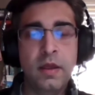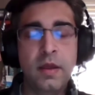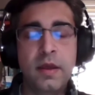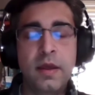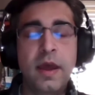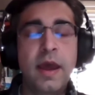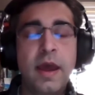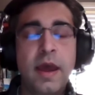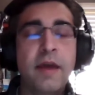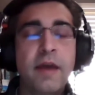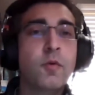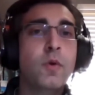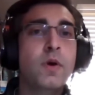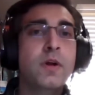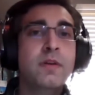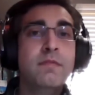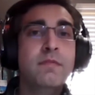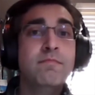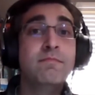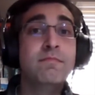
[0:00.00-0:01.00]

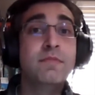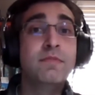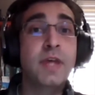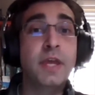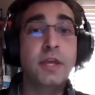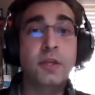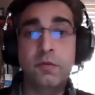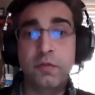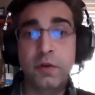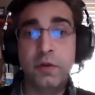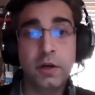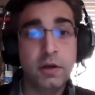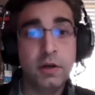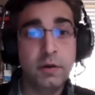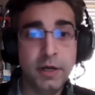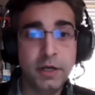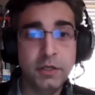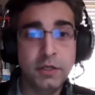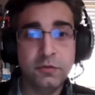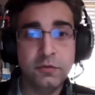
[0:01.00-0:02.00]
Everyone, thank you very
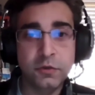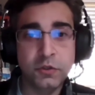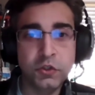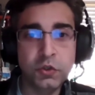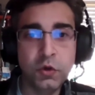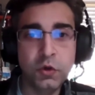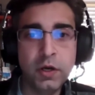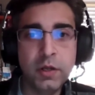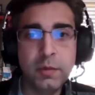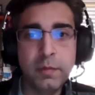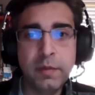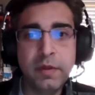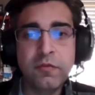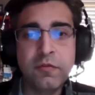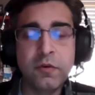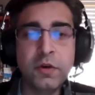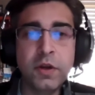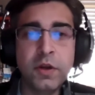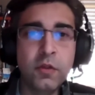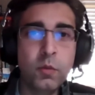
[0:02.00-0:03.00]
much for joining me for
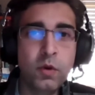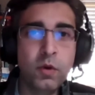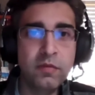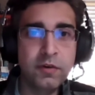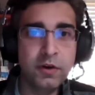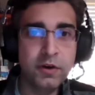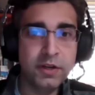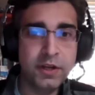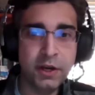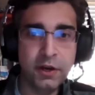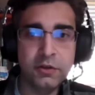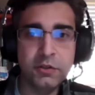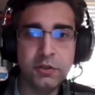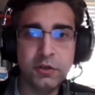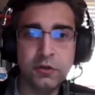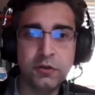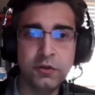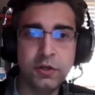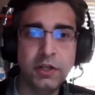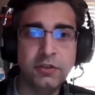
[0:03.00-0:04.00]
another one of our character
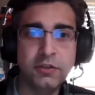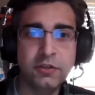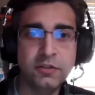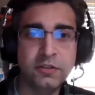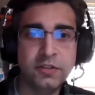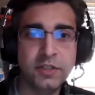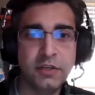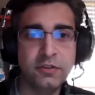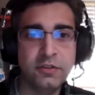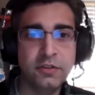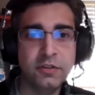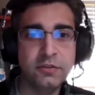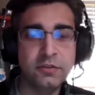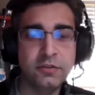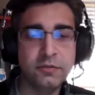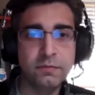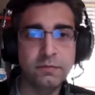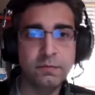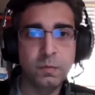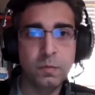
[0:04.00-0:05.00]
creation
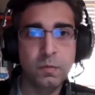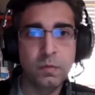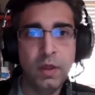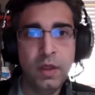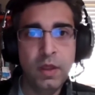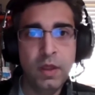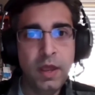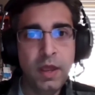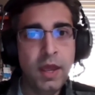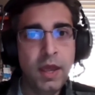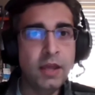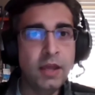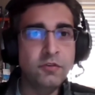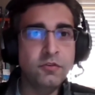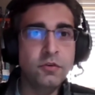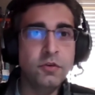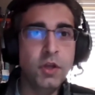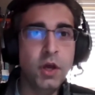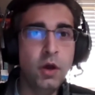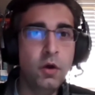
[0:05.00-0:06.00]
sessions. As
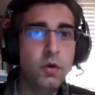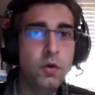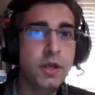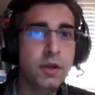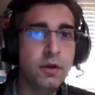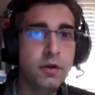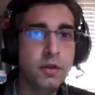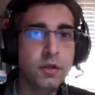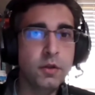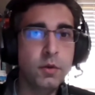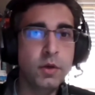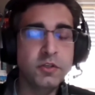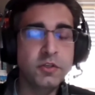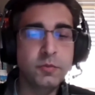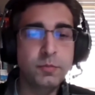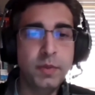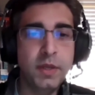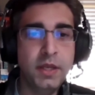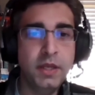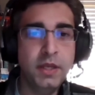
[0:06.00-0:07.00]
you know, here at
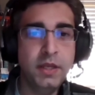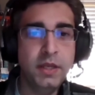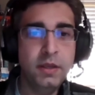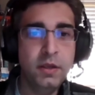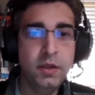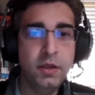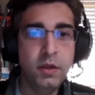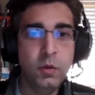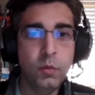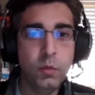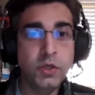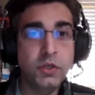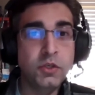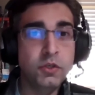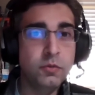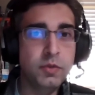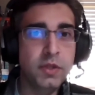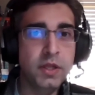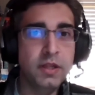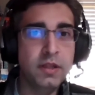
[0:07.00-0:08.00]
USP, we
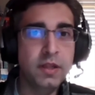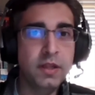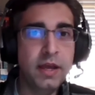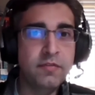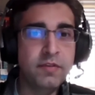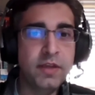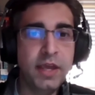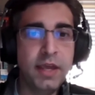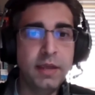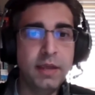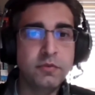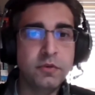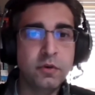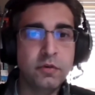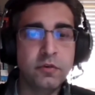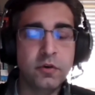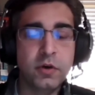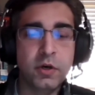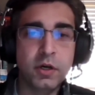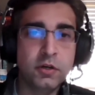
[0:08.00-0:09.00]
do play live games
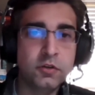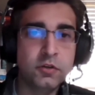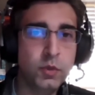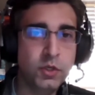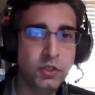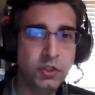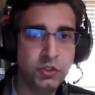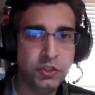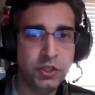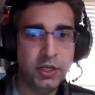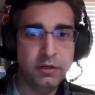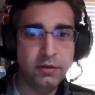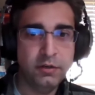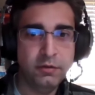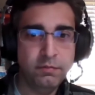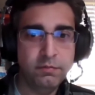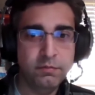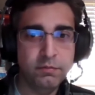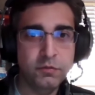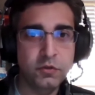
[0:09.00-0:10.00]
over on our Twitch
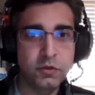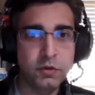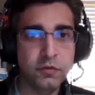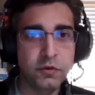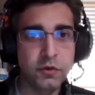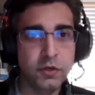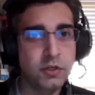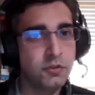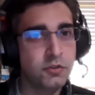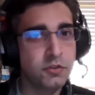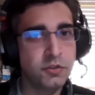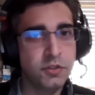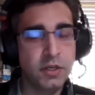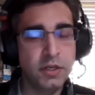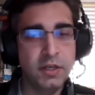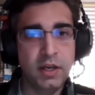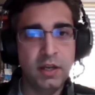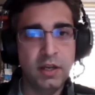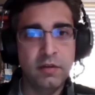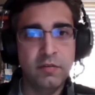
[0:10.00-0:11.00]
channel. So if you're interested
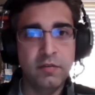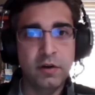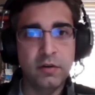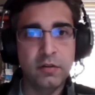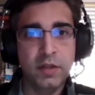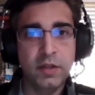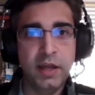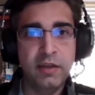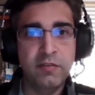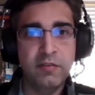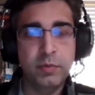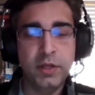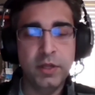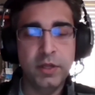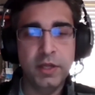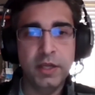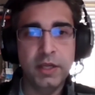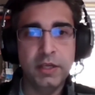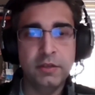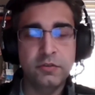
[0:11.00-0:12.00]
in any of our live
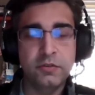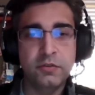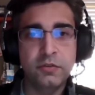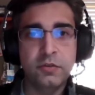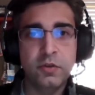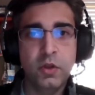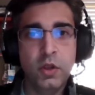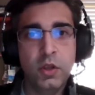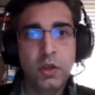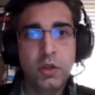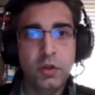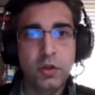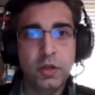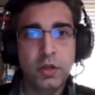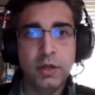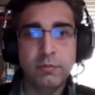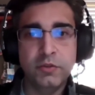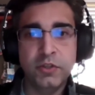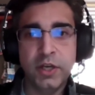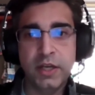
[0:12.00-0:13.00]
plays, you can
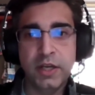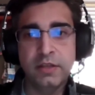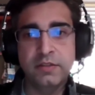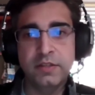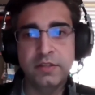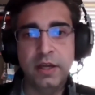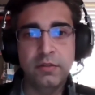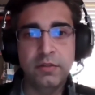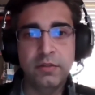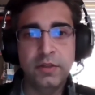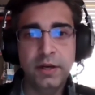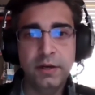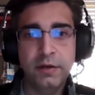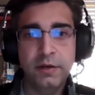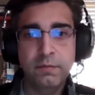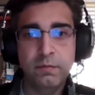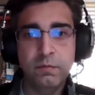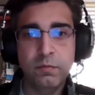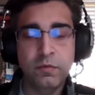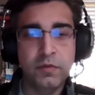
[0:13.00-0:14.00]
come check us out
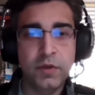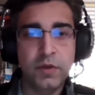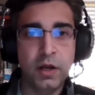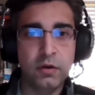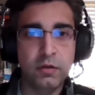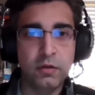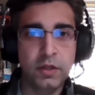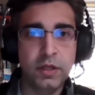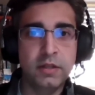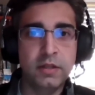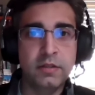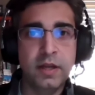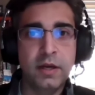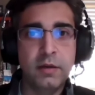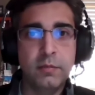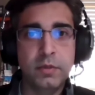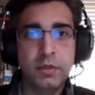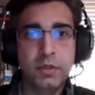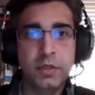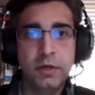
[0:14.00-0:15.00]
there. We've got our link
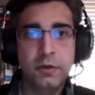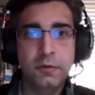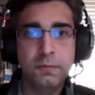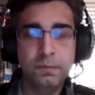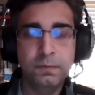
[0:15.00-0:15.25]
down below.